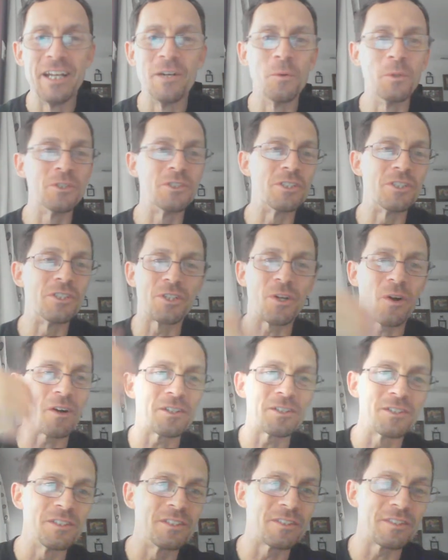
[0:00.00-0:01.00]
was in
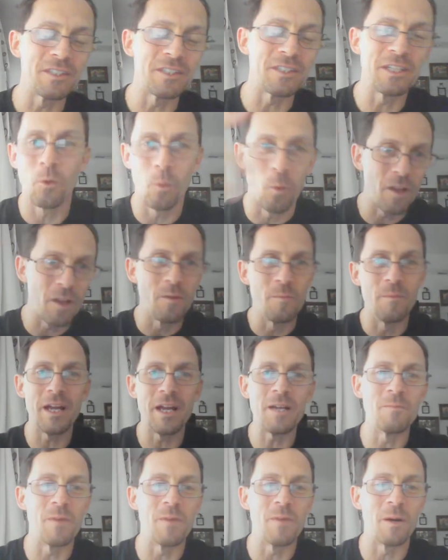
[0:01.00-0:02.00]
charge of this thing, or the
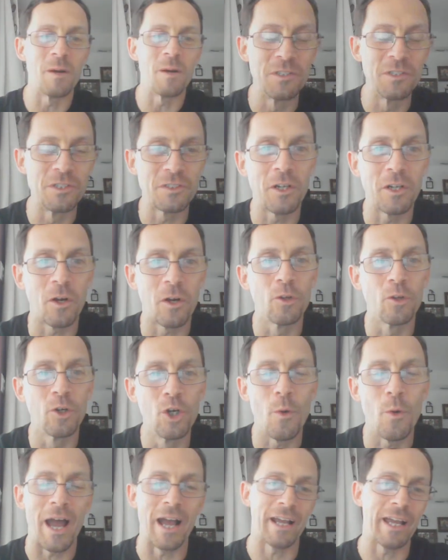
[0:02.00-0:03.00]
main members of this thing called
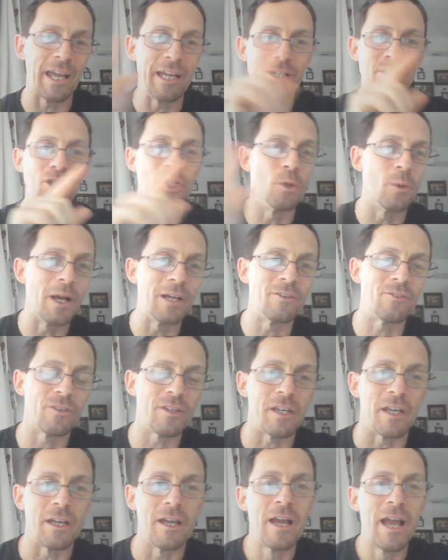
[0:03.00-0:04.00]
HUAC,
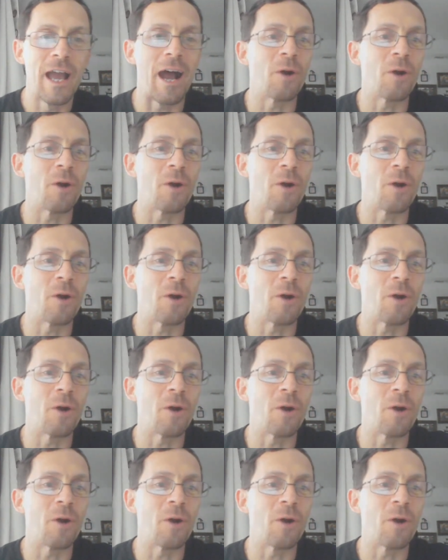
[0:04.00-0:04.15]
H-U-A-C,